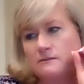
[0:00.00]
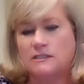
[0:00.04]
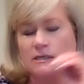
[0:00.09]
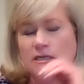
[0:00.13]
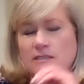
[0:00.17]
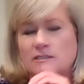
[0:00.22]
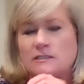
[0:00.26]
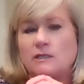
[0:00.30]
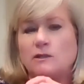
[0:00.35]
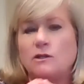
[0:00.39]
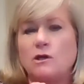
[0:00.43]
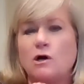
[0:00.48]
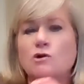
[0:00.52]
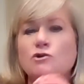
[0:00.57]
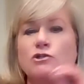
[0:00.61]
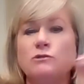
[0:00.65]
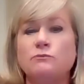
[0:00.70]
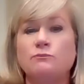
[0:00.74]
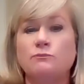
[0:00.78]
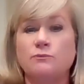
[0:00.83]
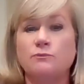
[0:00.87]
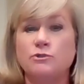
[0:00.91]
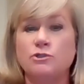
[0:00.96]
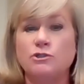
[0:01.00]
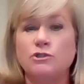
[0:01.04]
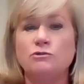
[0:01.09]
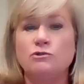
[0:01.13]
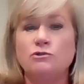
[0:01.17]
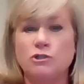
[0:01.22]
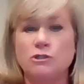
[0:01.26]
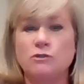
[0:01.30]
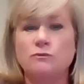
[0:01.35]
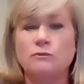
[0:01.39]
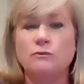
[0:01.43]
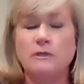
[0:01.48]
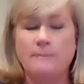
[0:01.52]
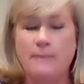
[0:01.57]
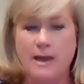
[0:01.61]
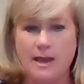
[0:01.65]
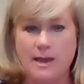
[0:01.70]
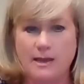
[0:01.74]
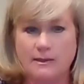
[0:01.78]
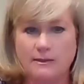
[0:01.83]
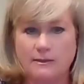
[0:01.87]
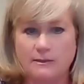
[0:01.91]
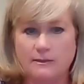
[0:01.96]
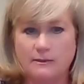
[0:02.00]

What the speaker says: it's a loan you do repay.